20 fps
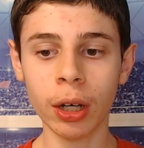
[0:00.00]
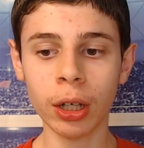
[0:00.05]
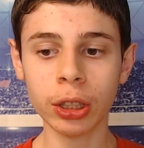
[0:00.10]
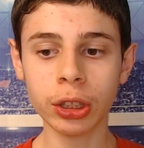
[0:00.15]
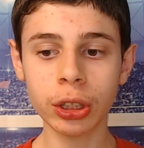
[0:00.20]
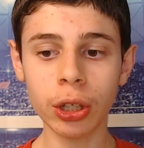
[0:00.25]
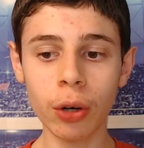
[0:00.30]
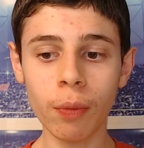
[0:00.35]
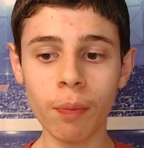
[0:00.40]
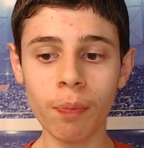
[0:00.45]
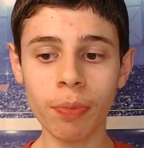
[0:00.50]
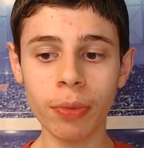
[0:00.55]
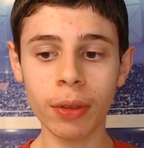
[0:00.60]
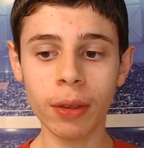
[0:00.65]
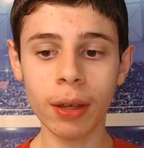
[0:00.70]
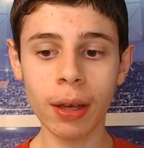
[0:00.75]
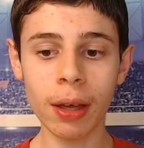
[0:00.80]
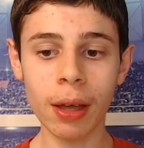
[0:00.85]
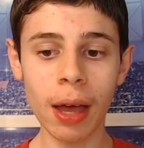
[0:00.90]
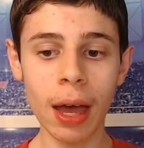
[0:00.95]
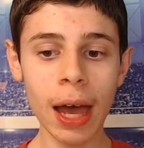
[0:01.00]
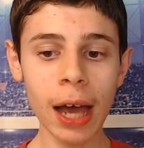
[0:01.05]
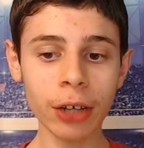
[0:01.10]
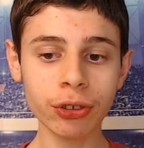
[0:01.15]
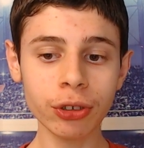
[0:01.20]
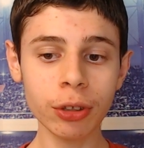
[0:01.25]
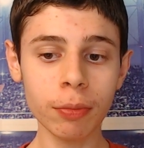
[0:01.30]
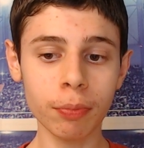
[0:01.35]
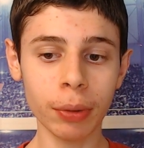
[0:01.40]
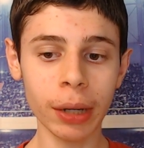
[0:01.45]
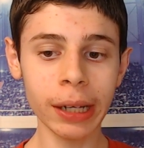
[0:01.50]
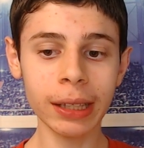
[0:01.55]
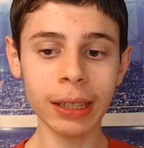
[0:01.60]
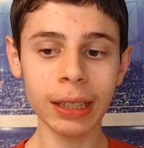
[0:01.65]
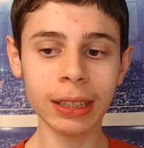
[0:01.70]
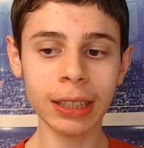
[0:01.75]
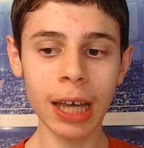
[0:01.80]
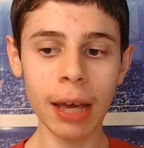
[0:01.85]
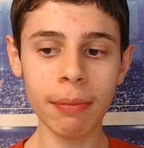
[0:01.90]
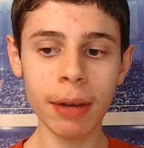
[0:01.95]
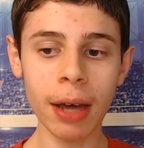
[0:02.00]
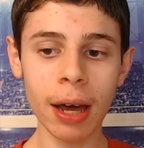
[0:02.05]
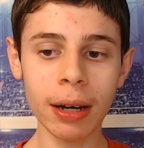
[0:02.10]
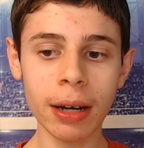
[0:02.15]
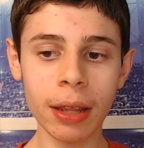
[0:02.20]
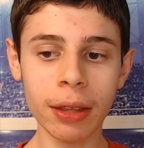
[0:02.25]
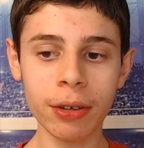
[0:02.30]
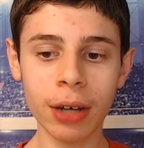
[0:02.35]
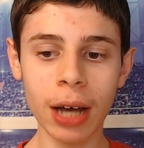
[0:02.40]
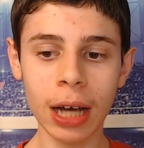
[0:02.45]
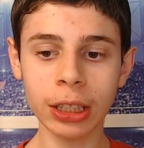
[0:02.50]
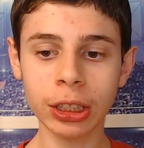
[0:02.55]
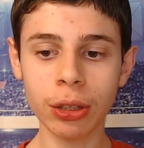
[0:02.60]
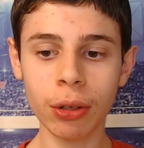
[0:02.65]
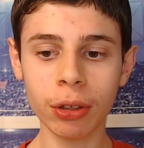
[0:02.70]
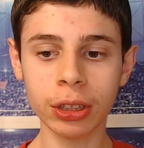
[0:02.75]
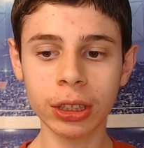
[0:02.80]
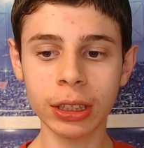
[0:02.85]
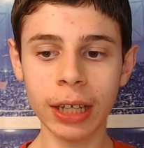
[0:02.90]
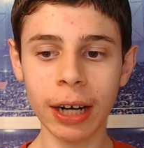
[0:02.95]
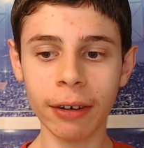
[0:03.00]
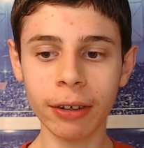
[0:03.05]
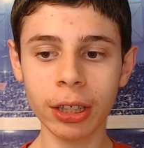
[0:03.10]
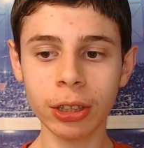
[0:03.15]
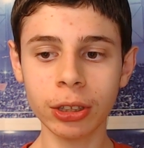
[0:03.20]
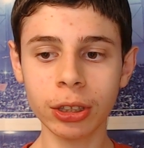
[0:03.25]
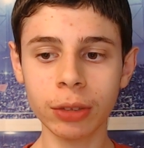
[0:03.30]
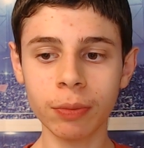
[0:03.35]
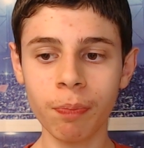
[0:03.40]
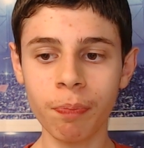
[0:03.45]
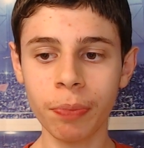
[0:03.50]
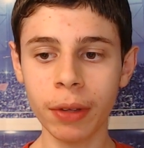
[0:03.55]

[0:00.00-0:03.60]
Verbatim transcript: So, actually, breaking this game down now that you guys know the scenarios,